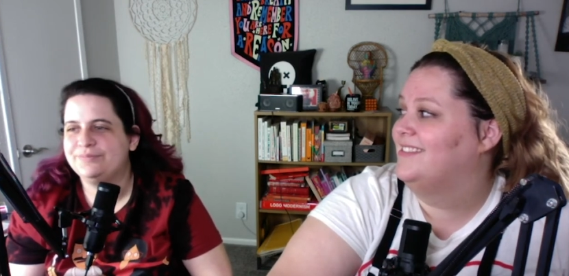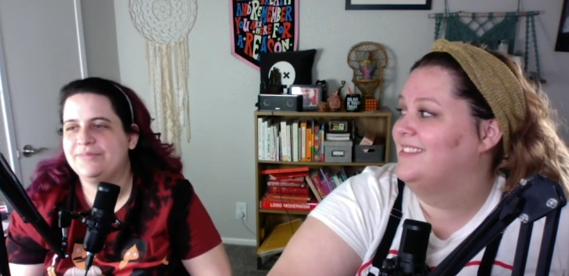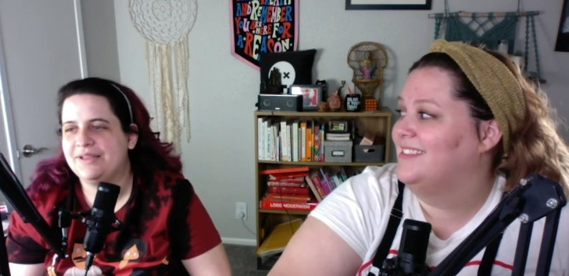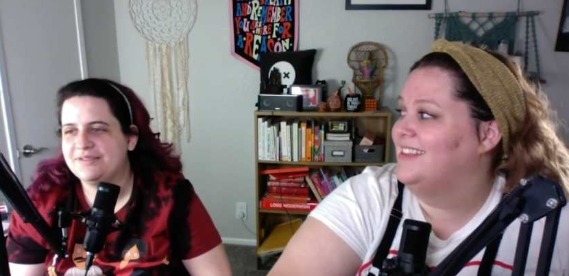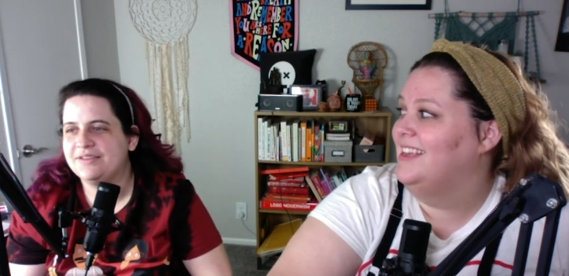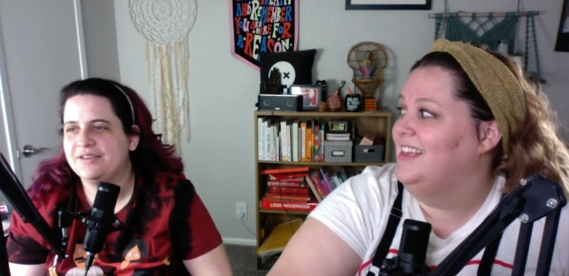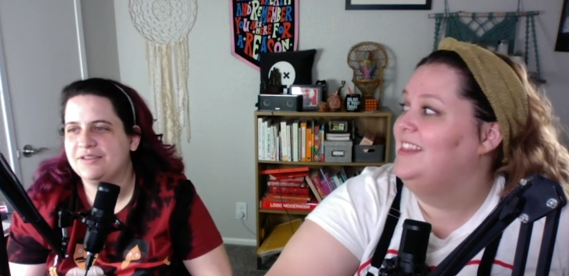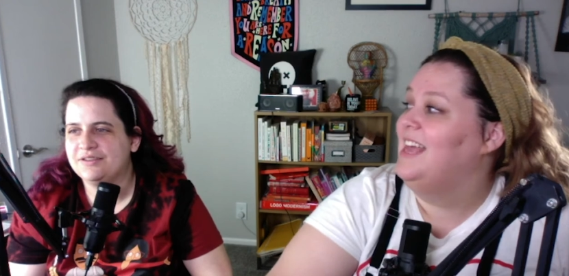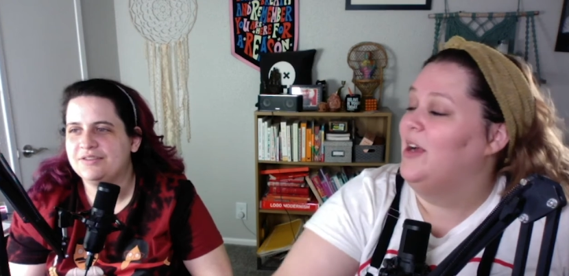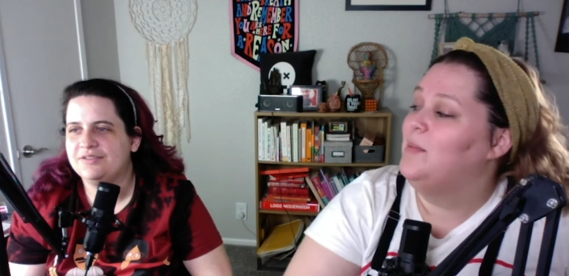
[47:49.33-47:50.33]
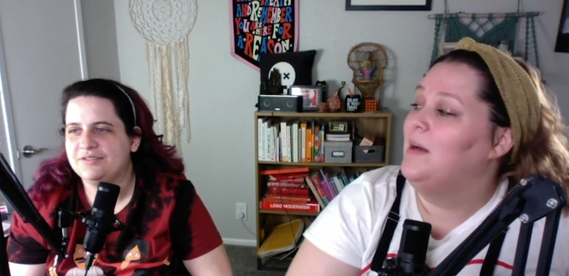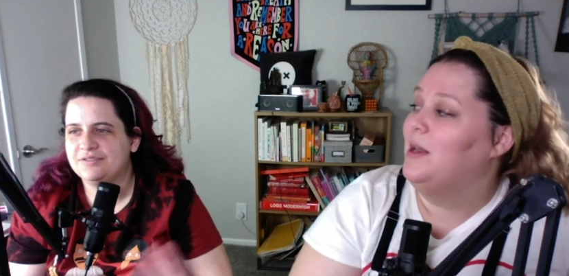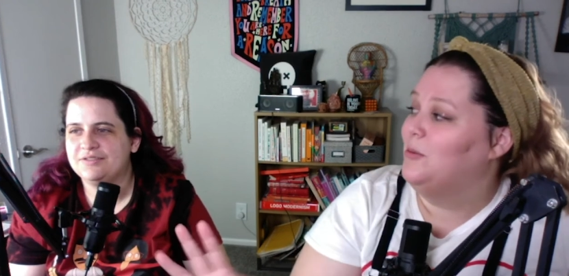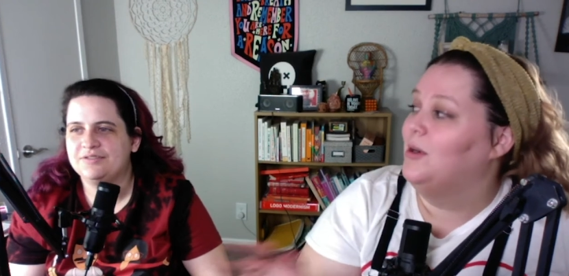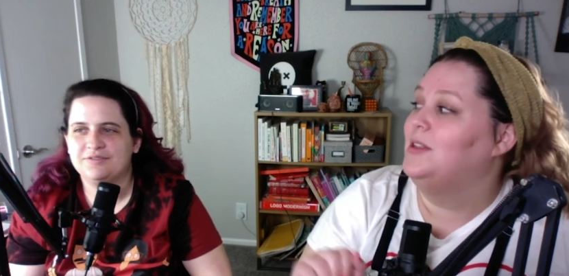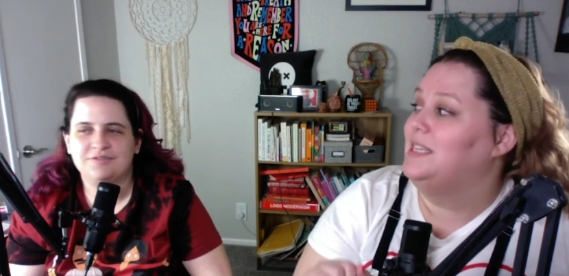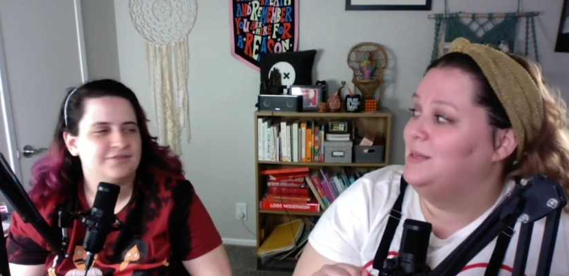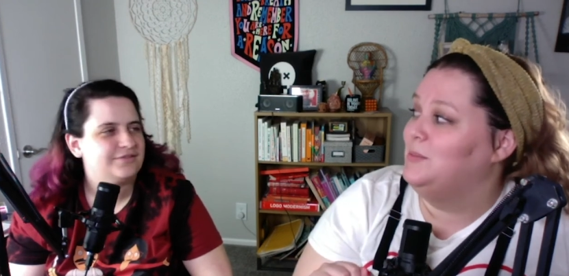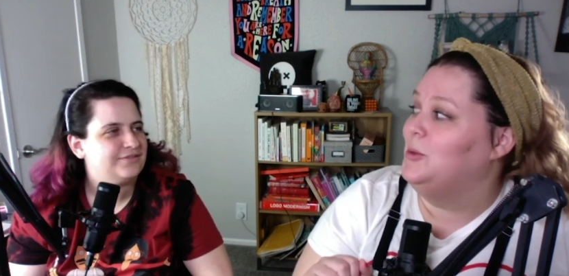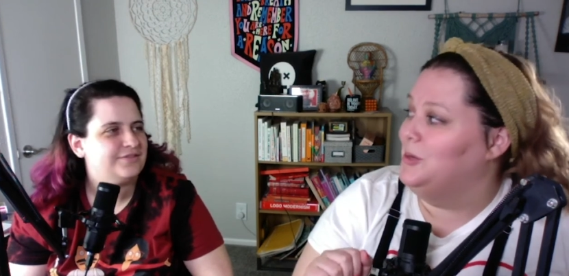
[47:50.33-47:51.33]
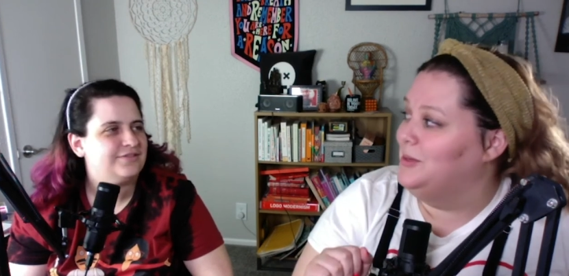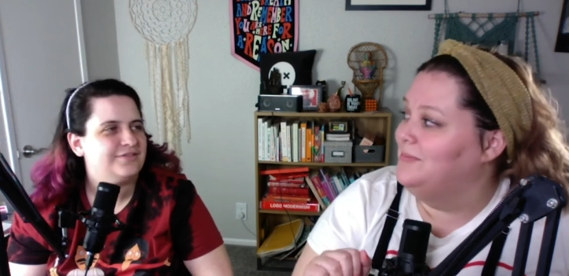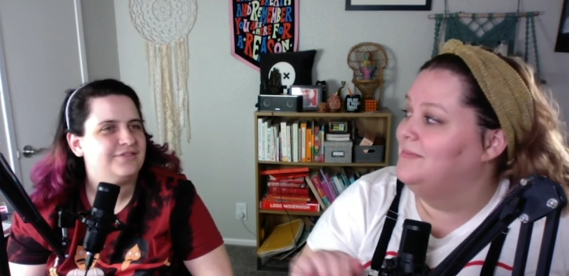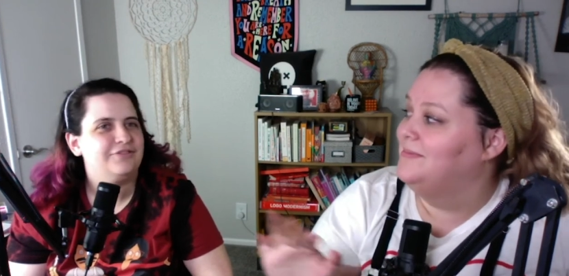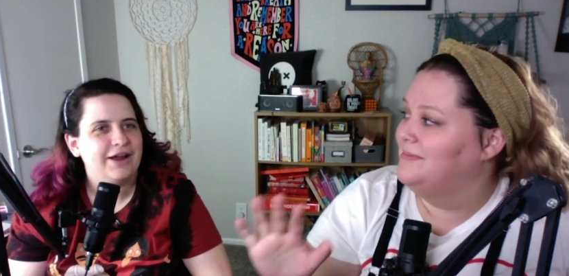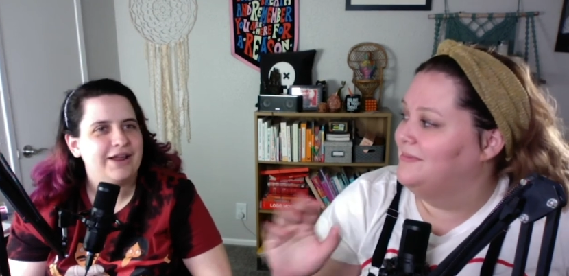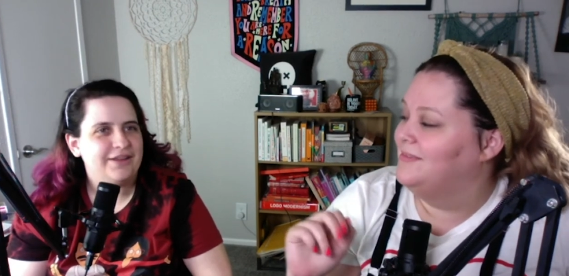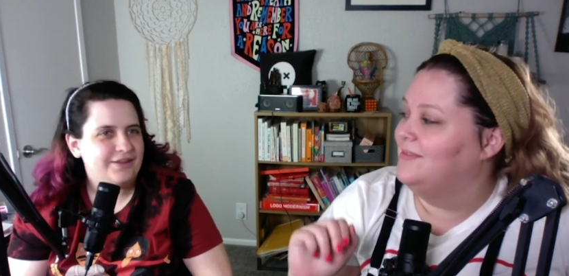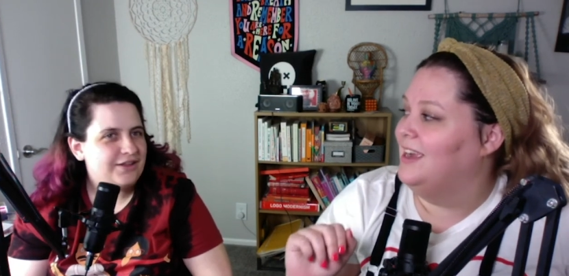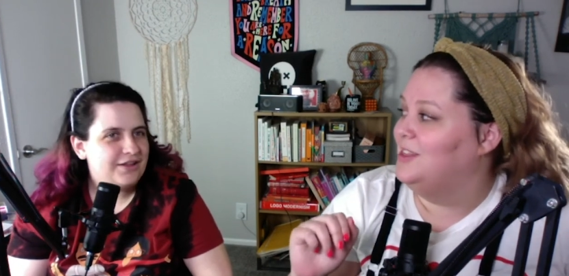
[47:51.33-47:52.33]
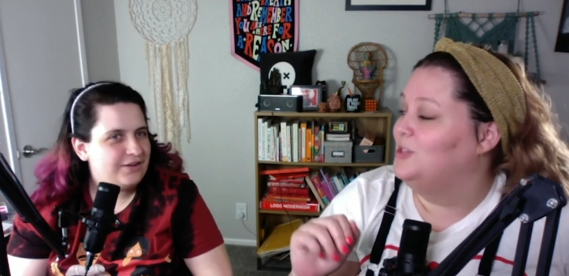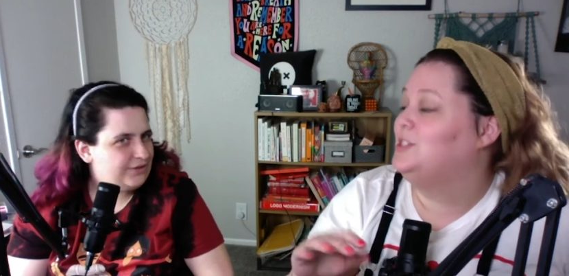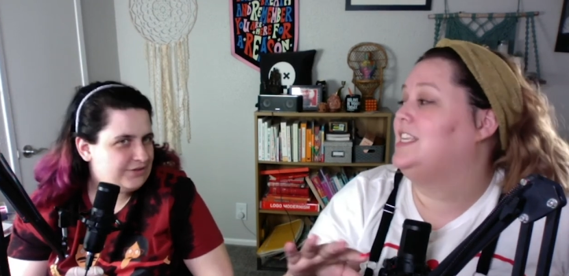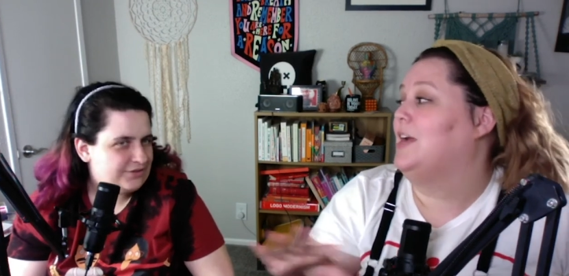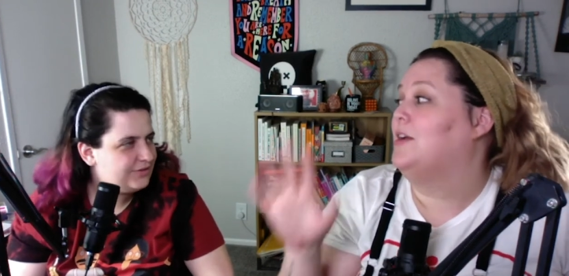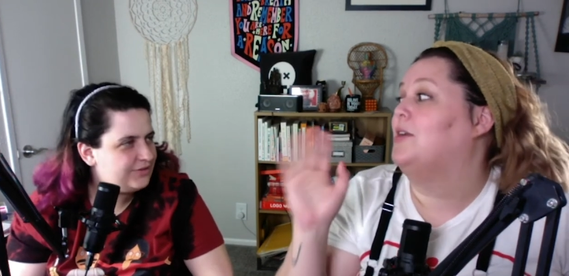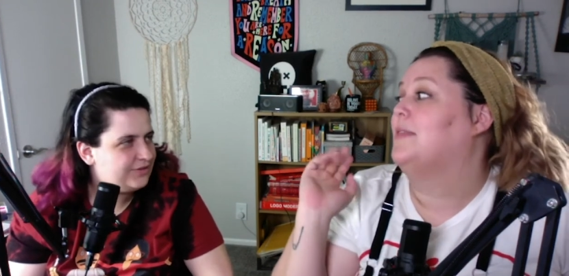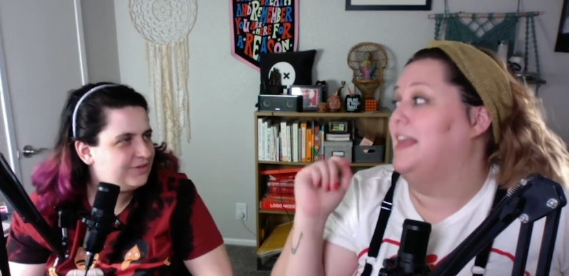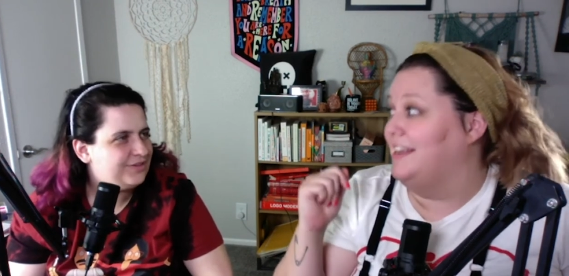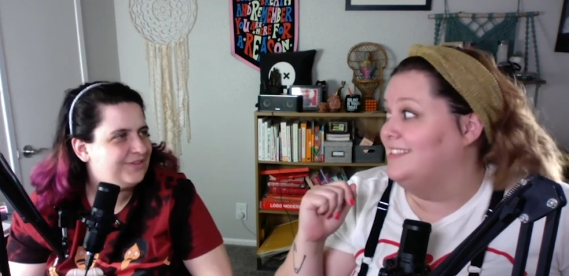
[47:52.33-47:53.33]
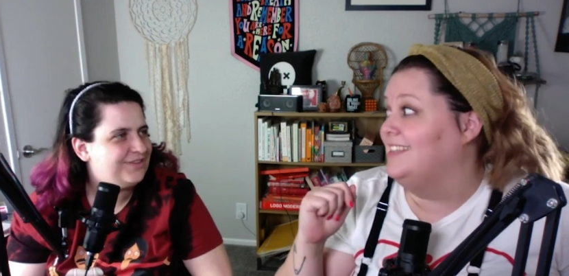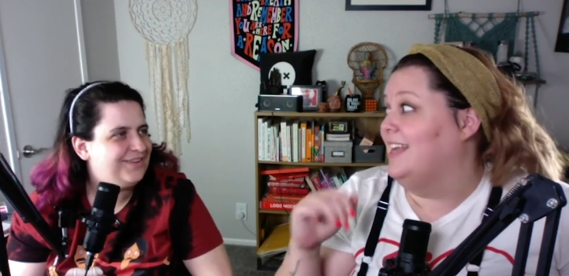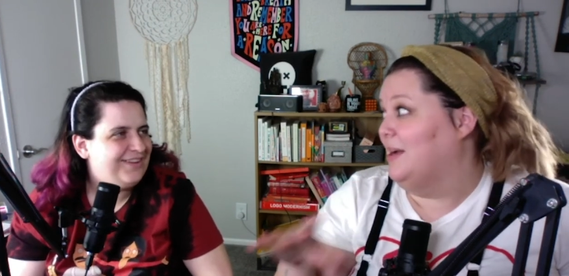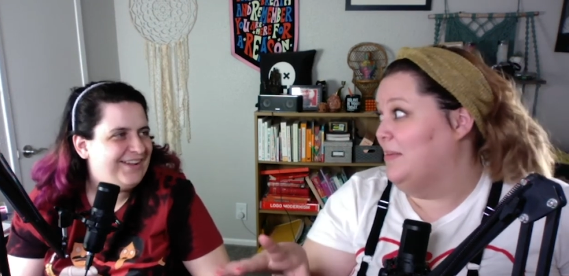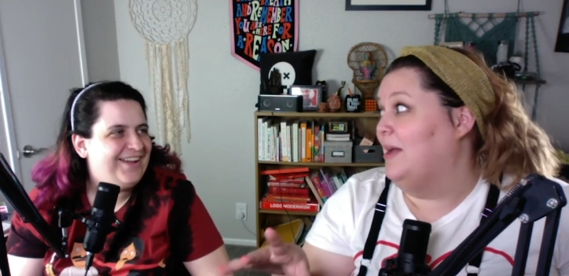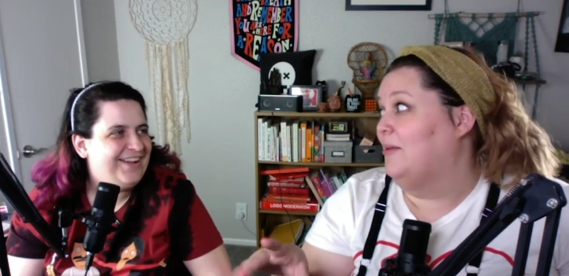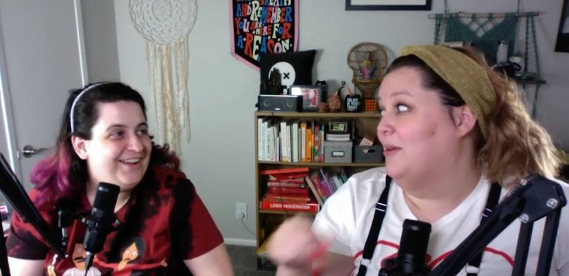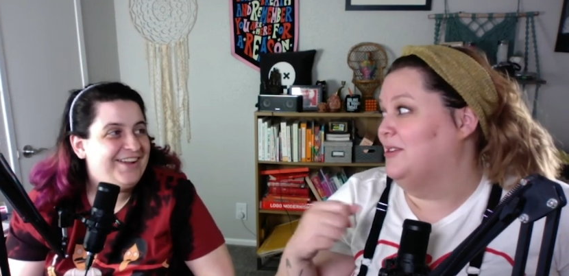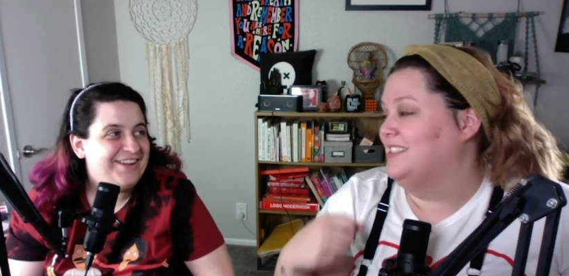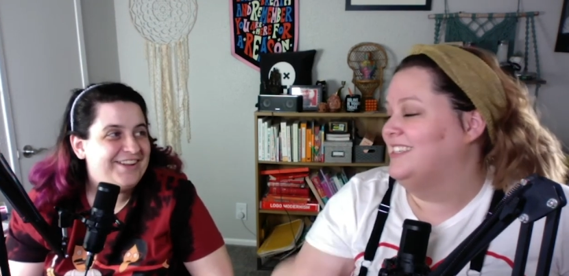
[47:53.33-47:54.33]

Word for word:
Speaker 1: I see. The Harry Potter world, they seem cool. Right. Right? There's scarier things in the Harry Potter world.